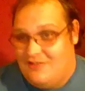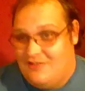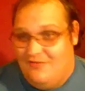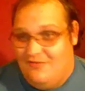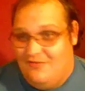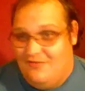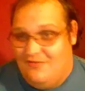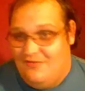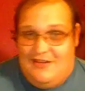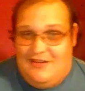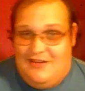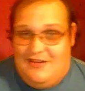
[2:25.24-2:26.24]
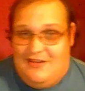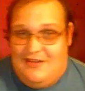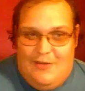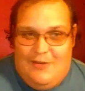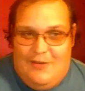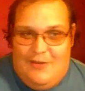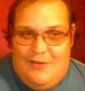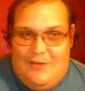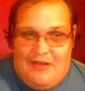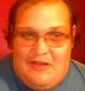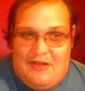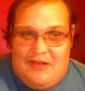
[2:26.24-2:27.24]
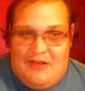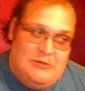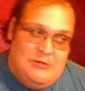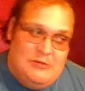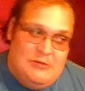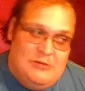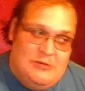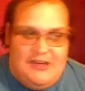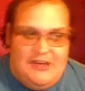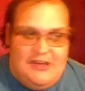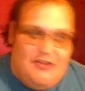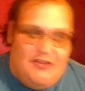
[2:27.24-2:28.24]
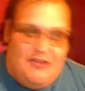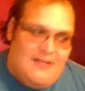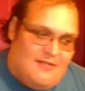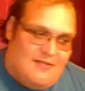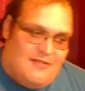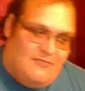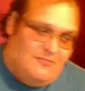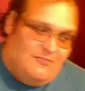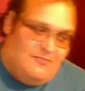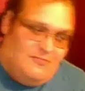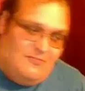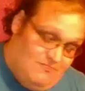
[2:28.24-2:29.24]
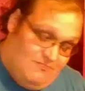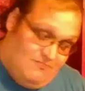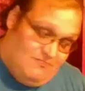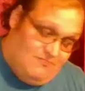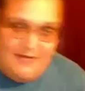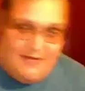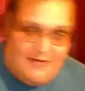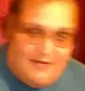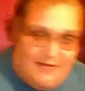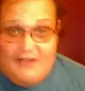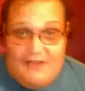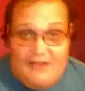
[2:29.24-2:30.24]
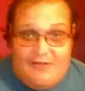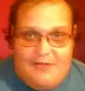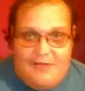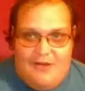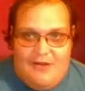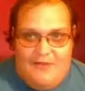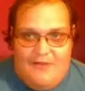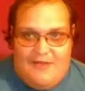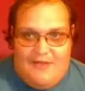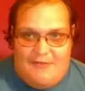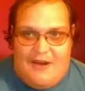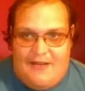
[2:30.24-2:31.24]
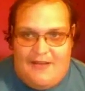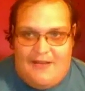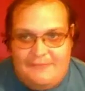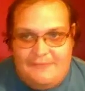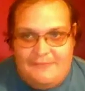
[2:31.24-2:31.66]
when I was, they basically diagnosed me with dyslexia.